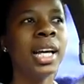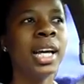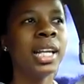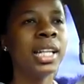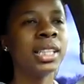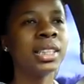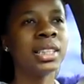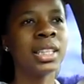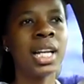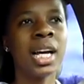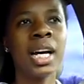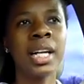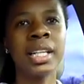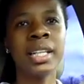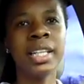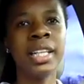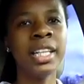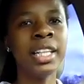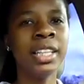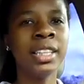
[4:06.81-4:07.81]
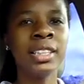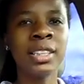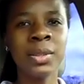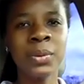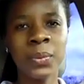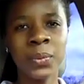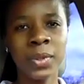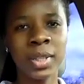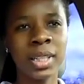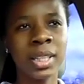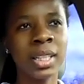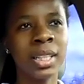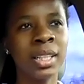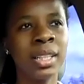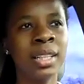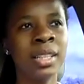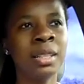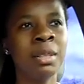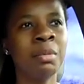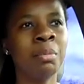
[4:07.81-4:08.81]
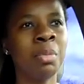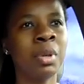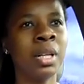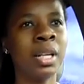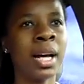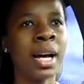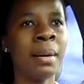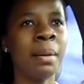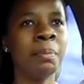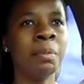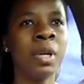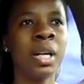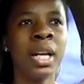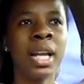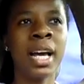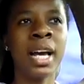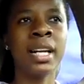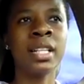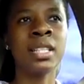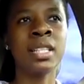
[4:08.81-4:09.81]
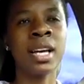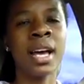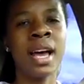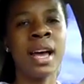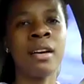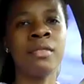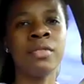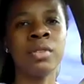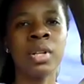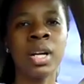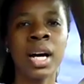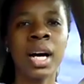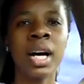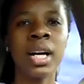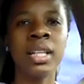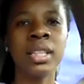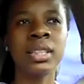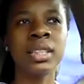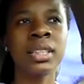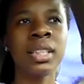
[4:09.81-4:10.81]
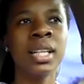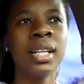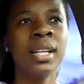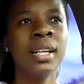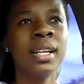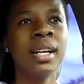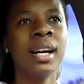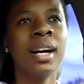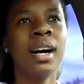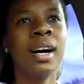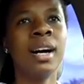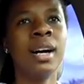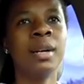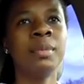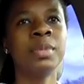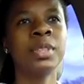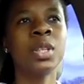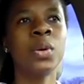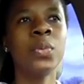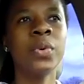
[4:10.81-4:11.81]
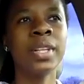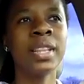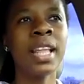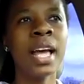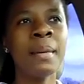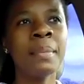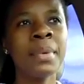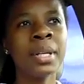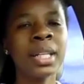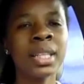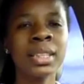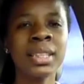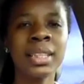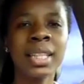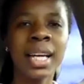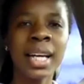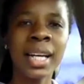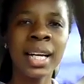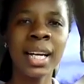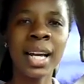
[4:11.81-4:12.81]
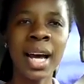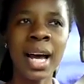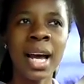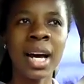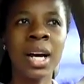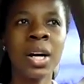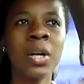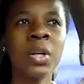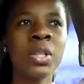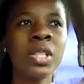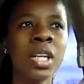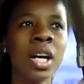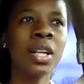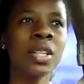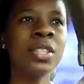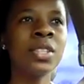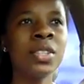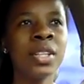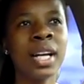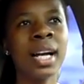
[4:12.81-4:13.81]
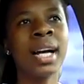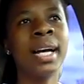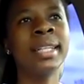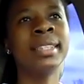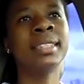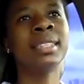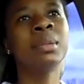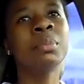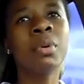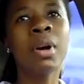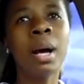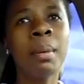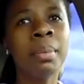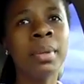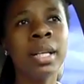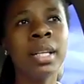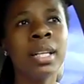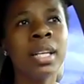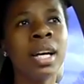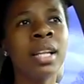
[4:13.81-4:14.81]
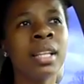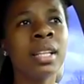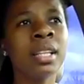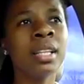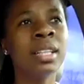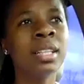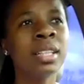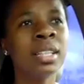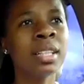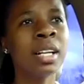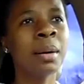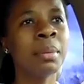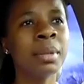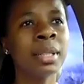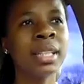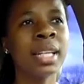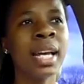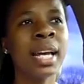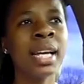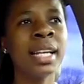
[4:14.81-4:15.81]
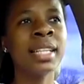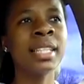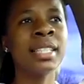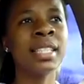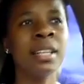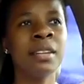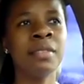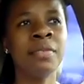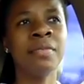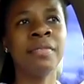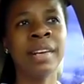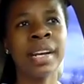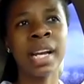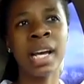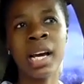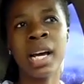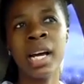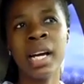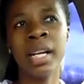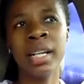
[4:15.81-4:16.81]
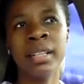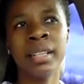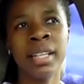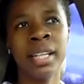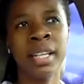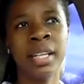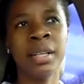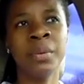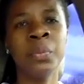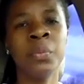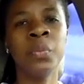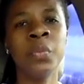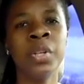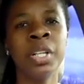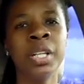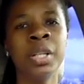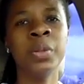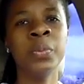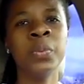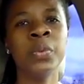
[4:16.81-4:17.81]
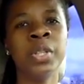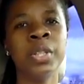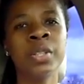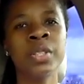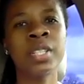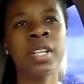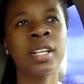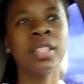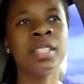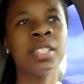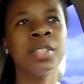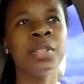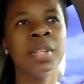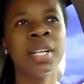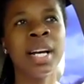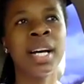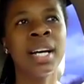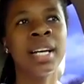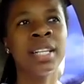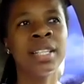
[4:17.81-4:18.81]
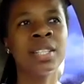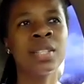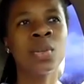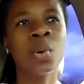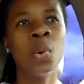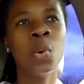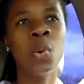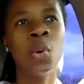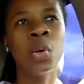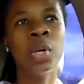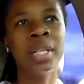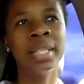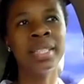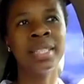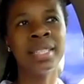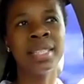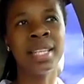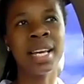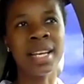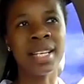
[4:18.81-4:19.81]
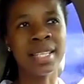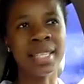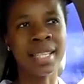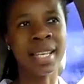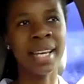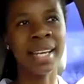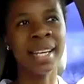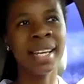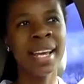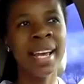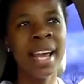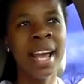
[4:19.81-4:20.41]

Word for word: It is not an easy one, but I'm glad to have you guys. Um, so with that being said, I'll talk to you guys in probably another couple of days. If not, then we will talk to you guys on test day.